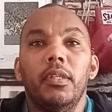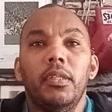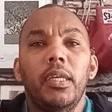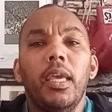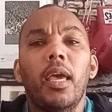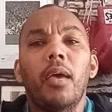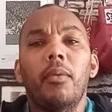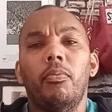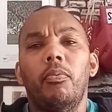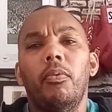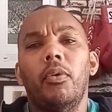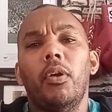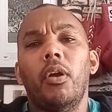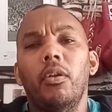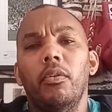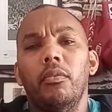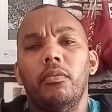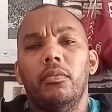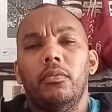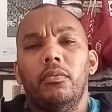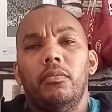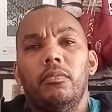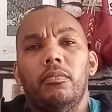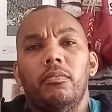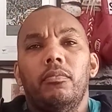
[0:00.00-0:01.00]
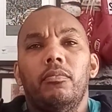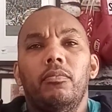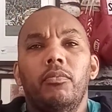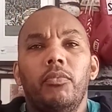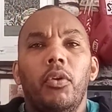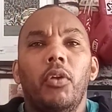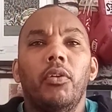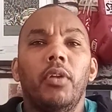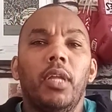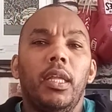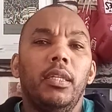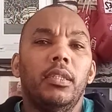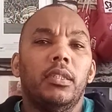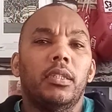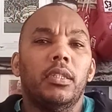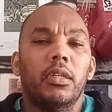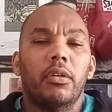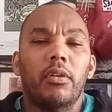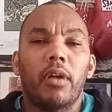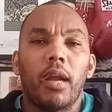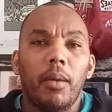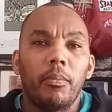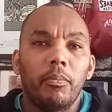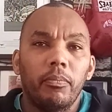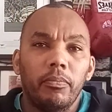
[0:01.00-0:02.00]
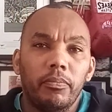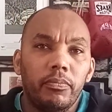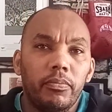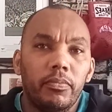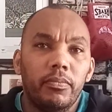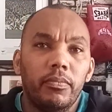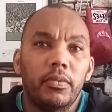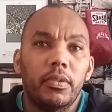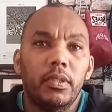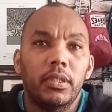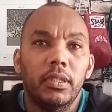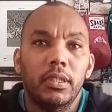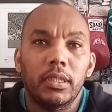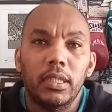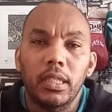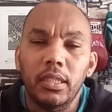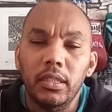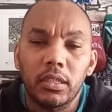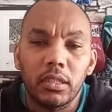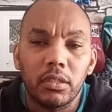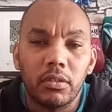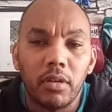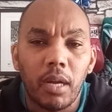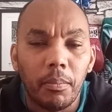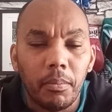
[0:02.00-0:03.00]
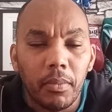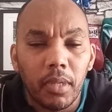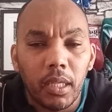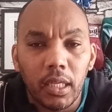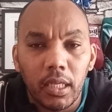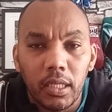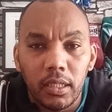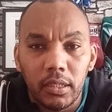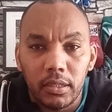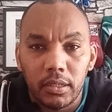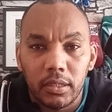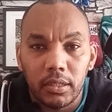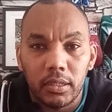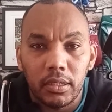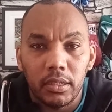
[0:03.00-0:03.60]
Yeah, we're on Instagram. there's Instagram links.